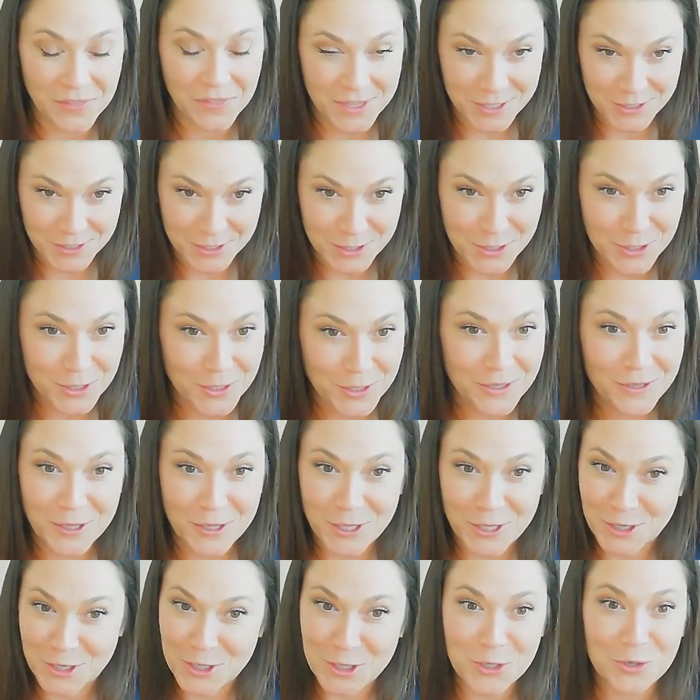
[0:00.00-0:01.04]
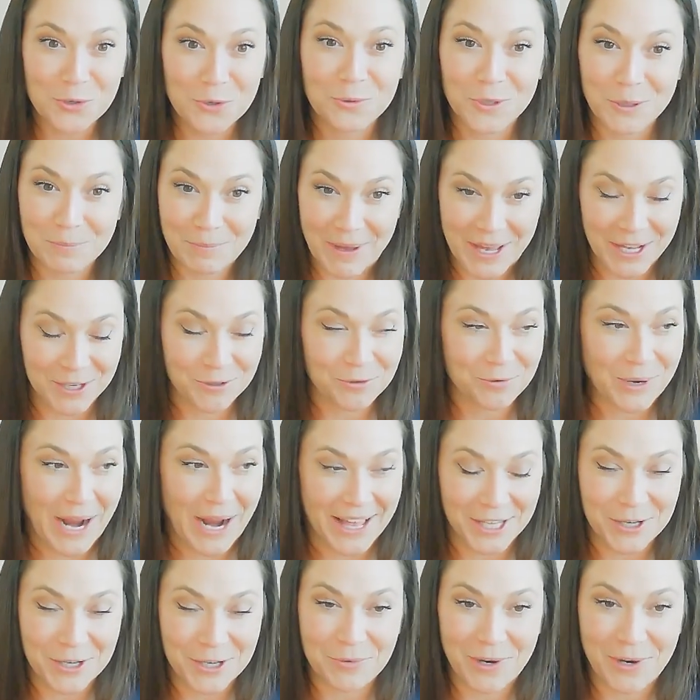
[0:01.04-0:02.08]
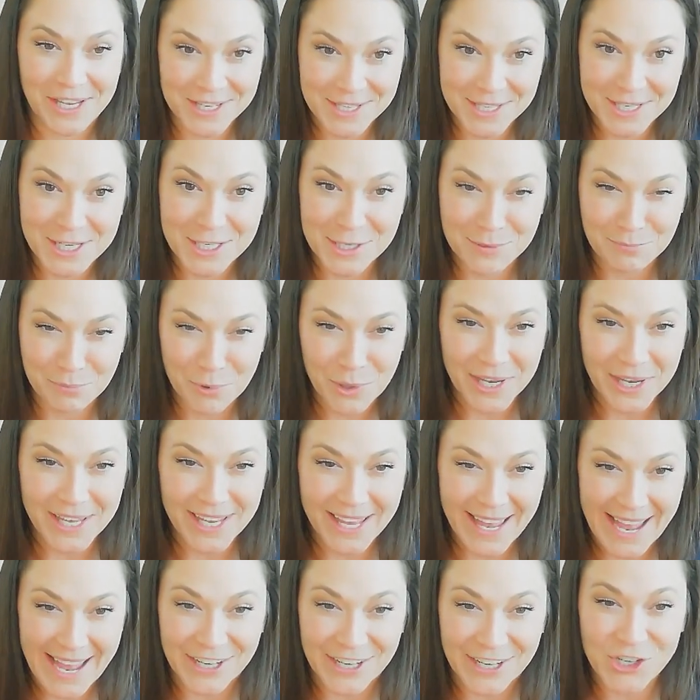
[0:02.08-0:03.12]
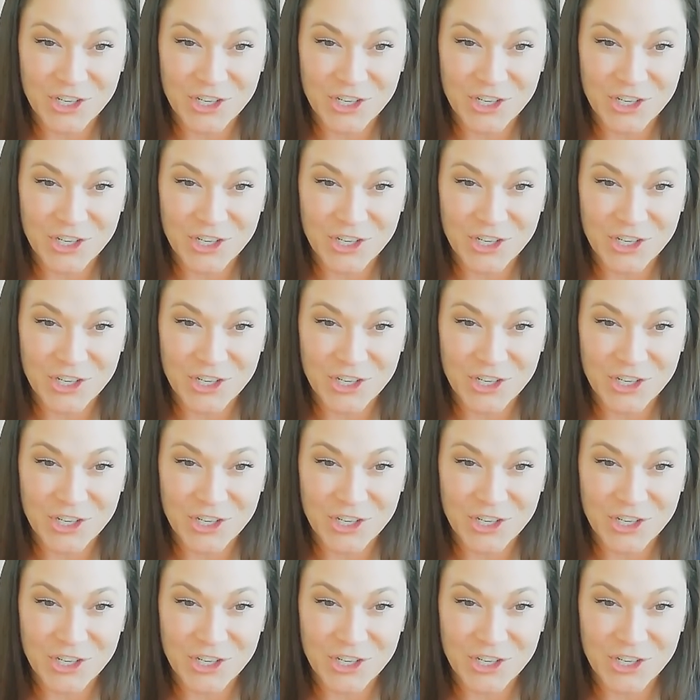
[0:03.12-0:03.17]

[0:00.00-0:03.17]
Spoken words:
the new Rebelle Rally was, because boy, it had